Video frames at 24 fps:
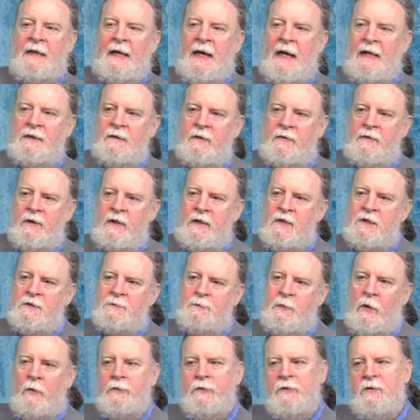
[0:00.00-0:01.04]
And the thing is,
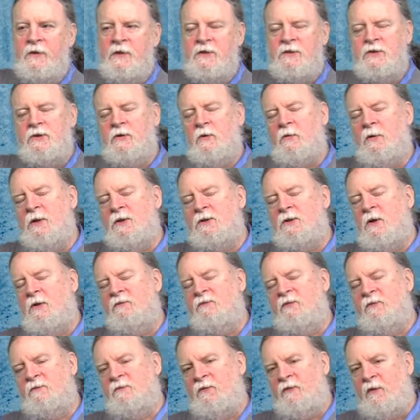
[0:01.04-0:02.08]
both of these stories are
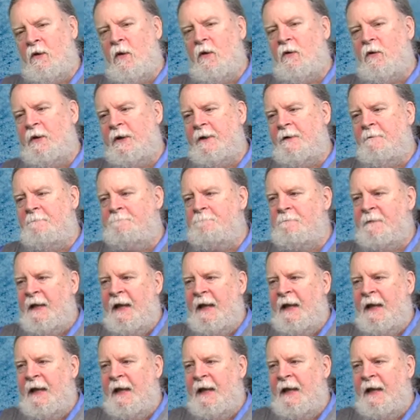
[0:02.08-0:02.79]
from Florida,